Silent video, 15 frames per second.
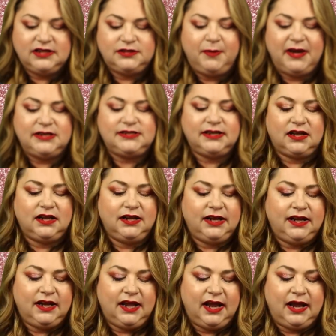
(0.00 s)
it's
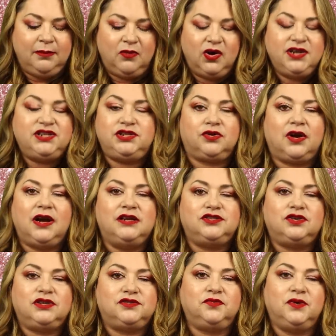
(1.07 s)
basically a
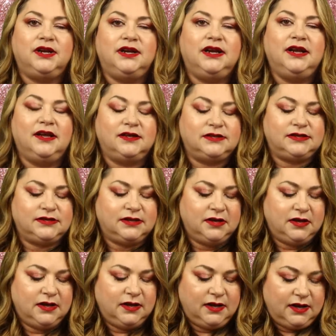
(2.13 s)
moisturizer is what it is.
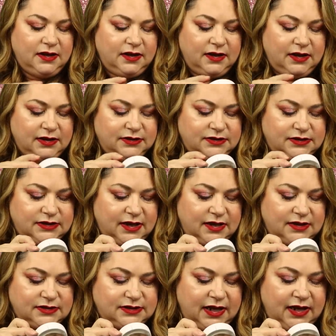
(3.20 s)
It
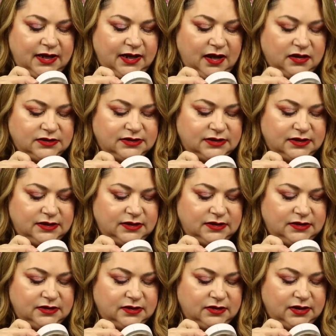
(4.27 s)
says antioxidant,
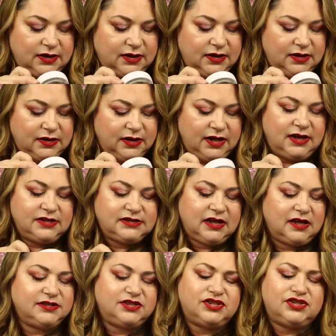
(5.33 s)
okay, and it's
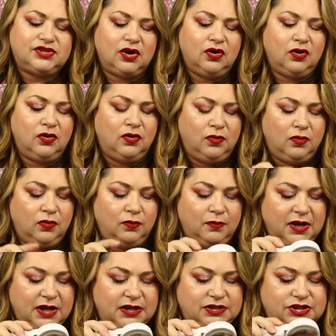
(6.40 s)
got so
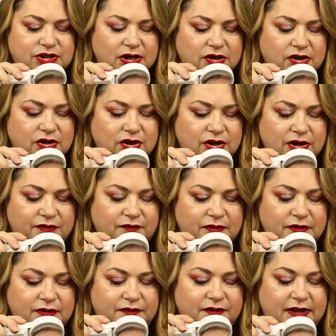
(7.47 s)
much good
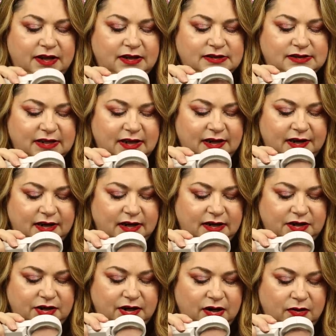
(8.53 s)
things in
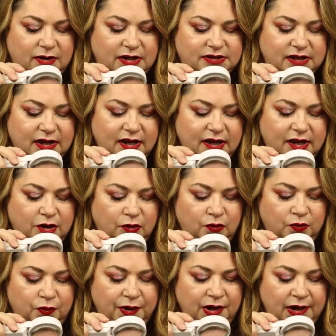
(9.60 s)
it you know it'll
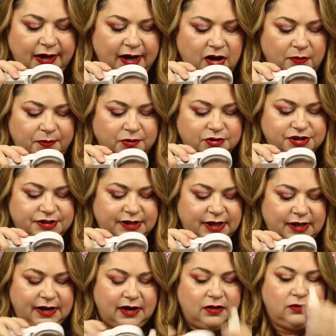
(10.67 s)
really help your
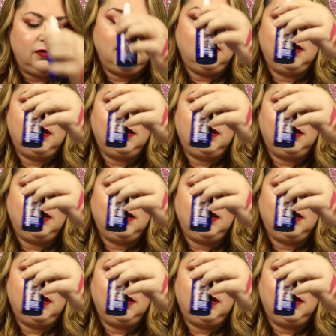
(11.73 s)
skin out